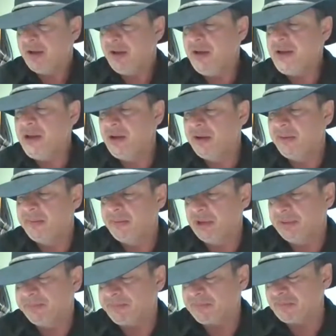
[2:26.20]

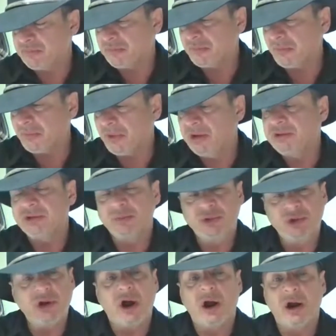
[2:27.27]
But some
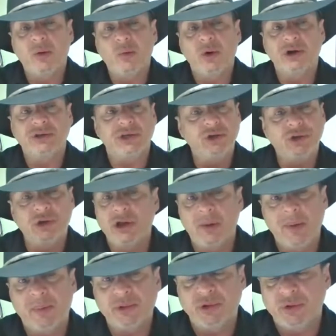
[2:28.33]
good R words, and you can
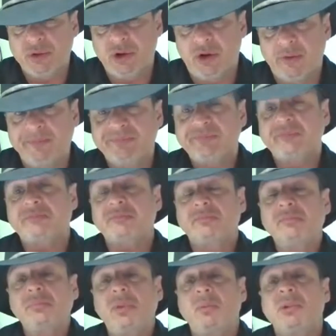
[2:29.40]
come up with your own,
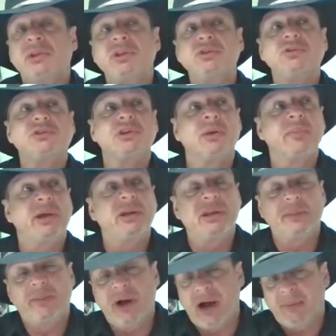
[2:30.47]
but these are some
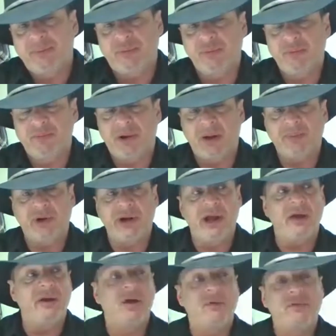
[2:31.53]
that popped right
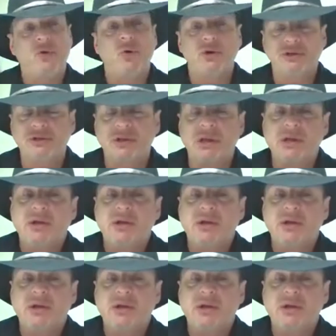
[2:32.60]
out. Now, of course,